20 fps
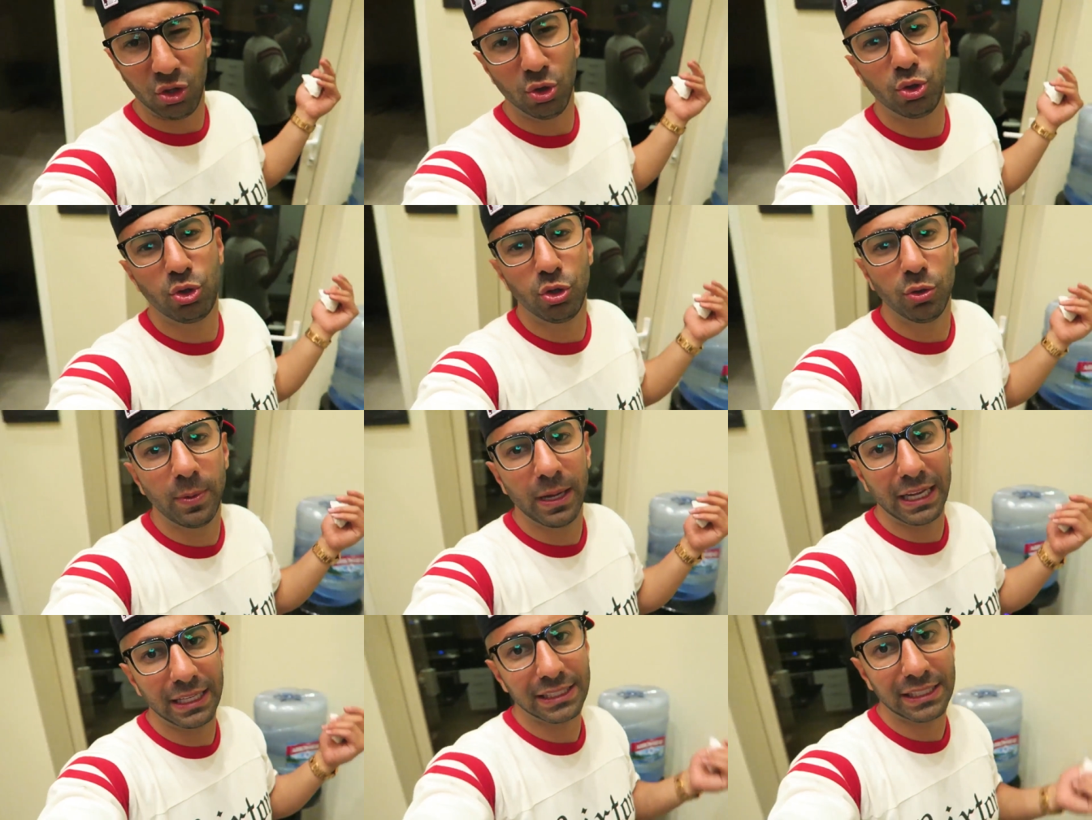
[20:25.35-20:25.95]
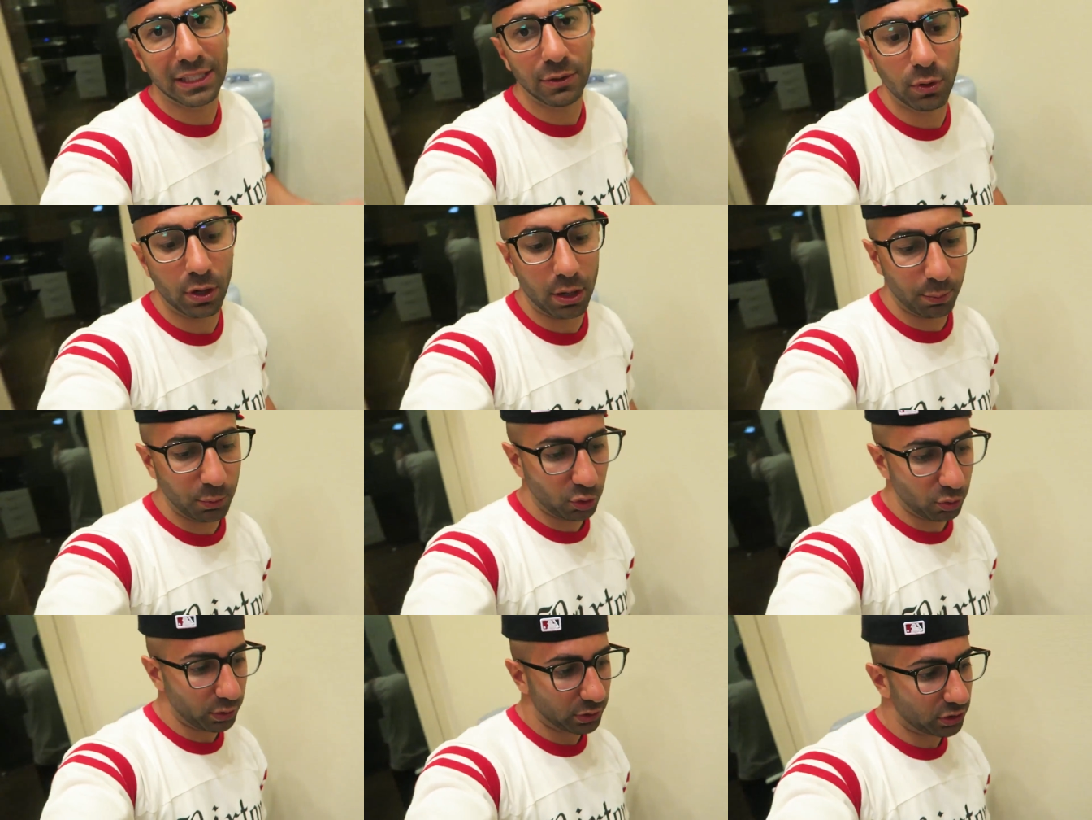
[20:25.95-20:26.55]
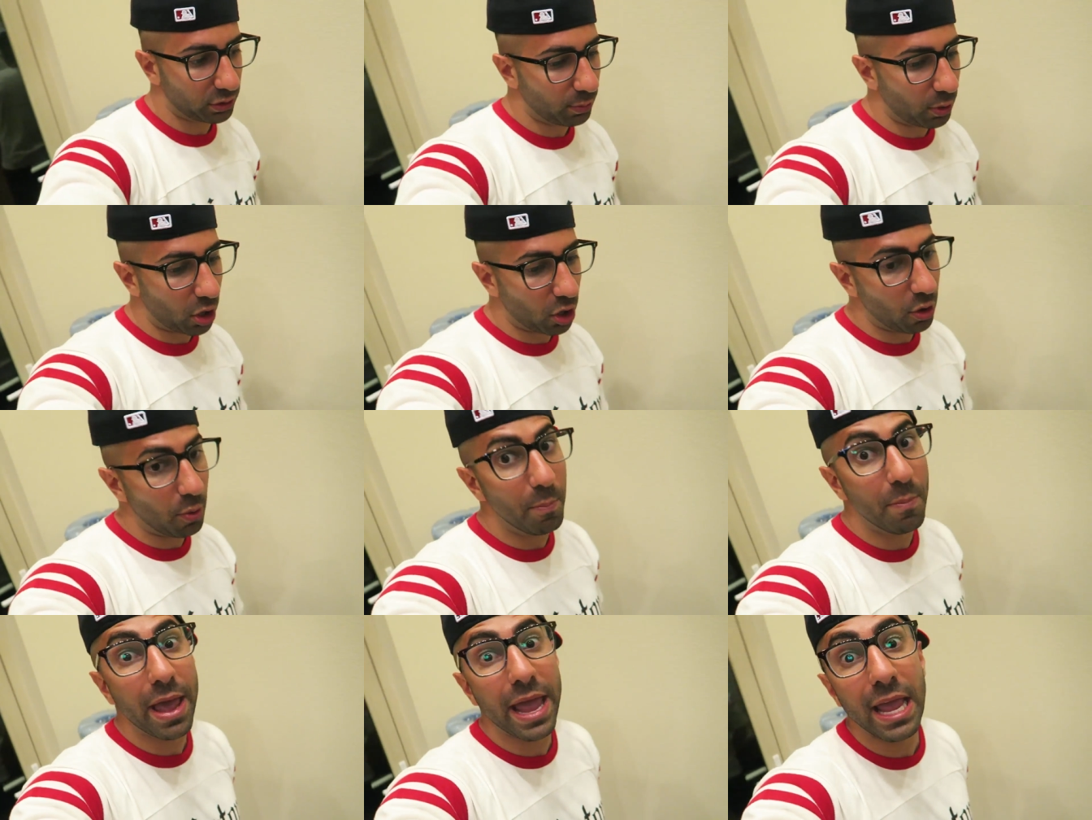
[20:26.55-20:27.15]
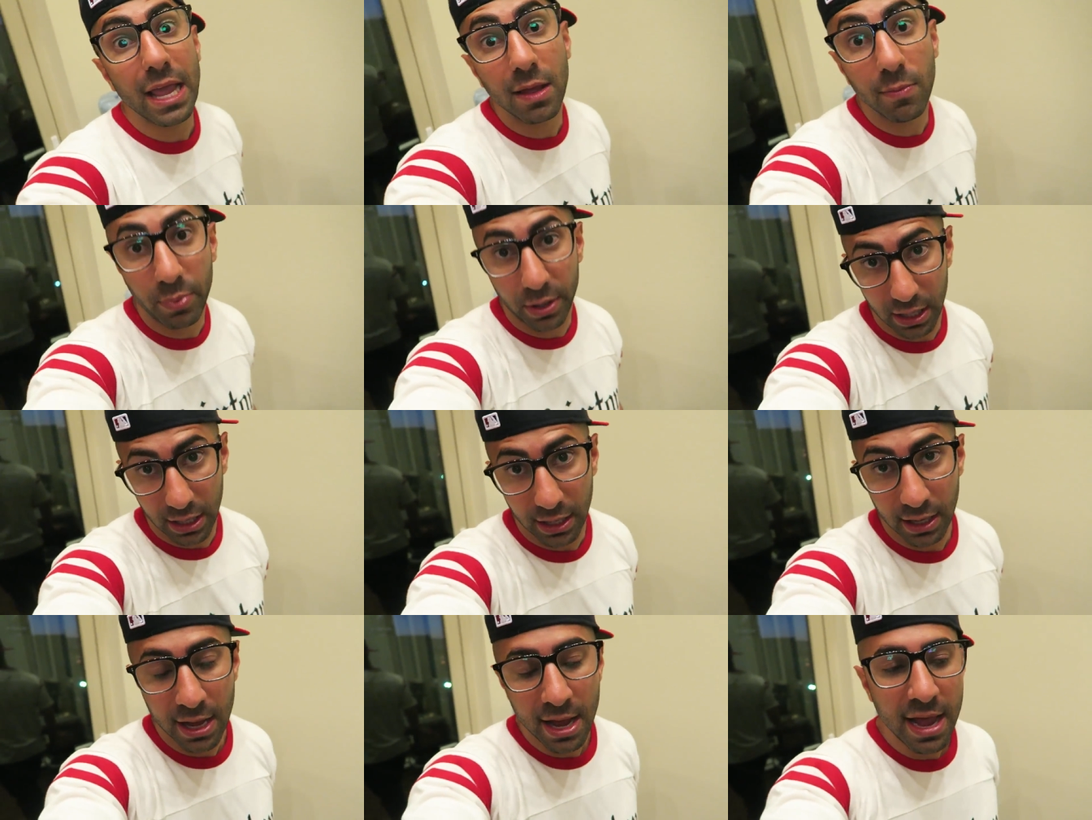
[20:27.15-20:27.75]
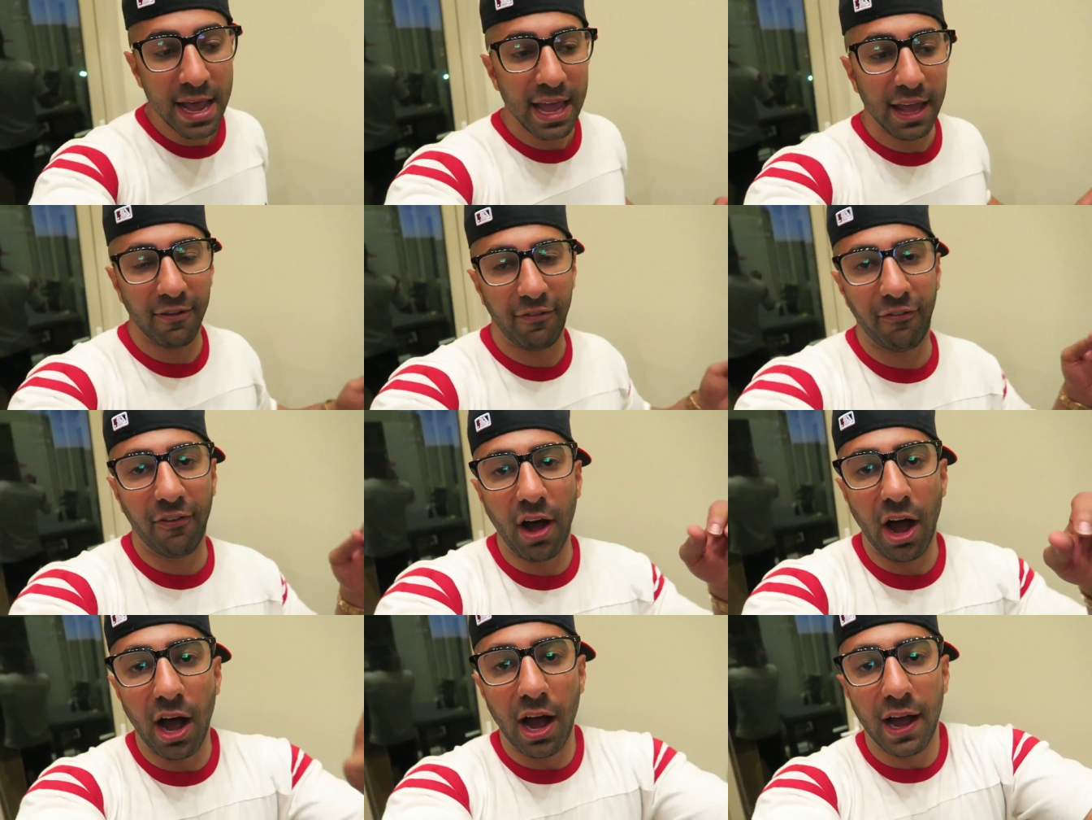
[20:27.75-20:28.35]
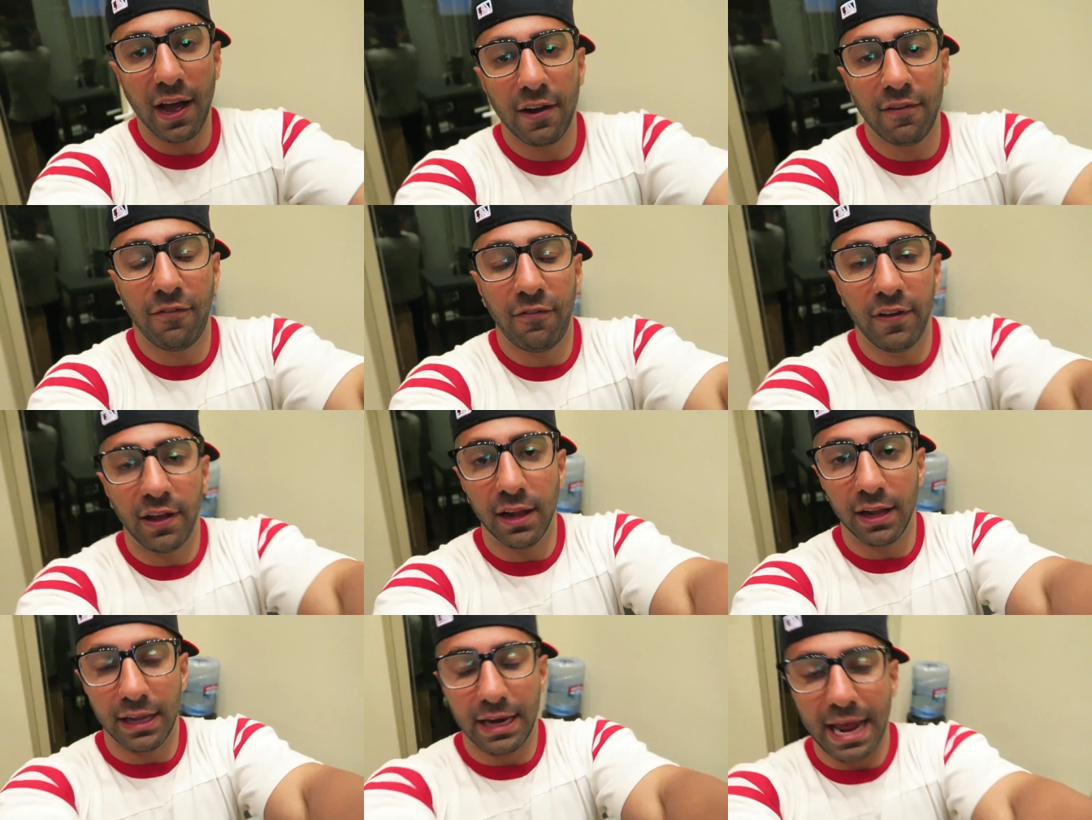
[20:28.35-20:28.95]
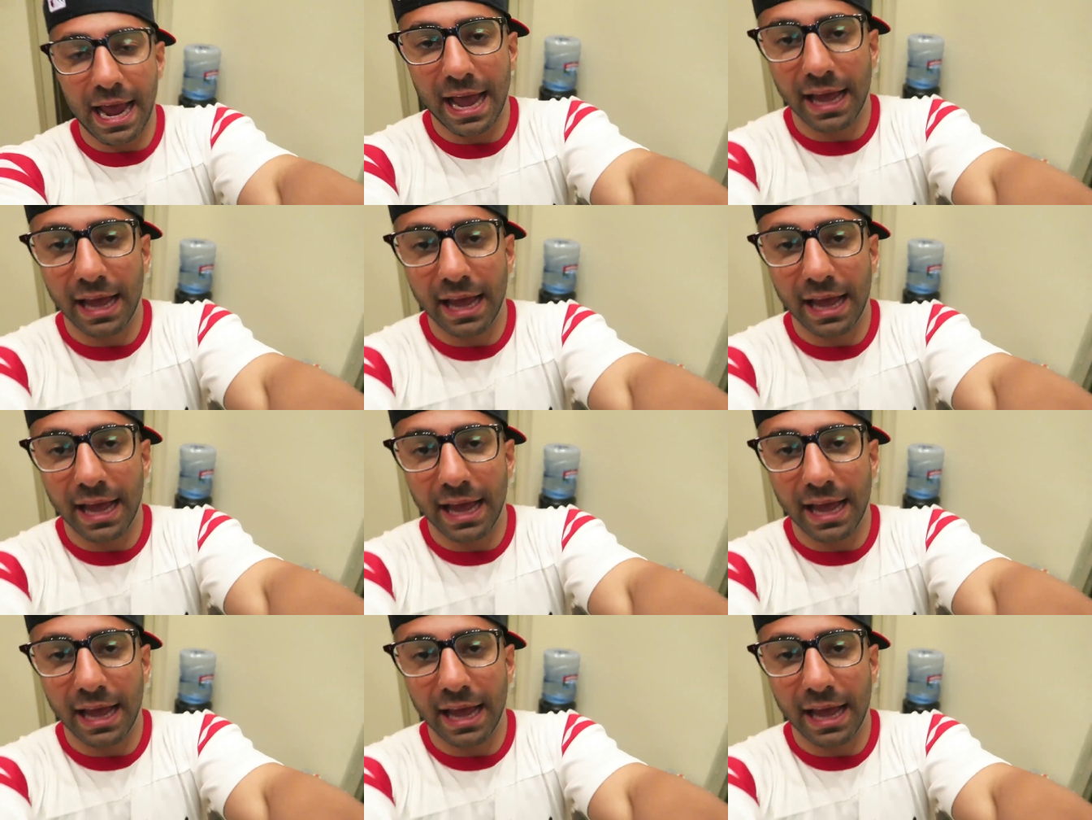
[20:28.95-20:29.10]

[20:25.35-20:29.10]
youtube it and see what i'm doing tomorrow maybe if fahad phil and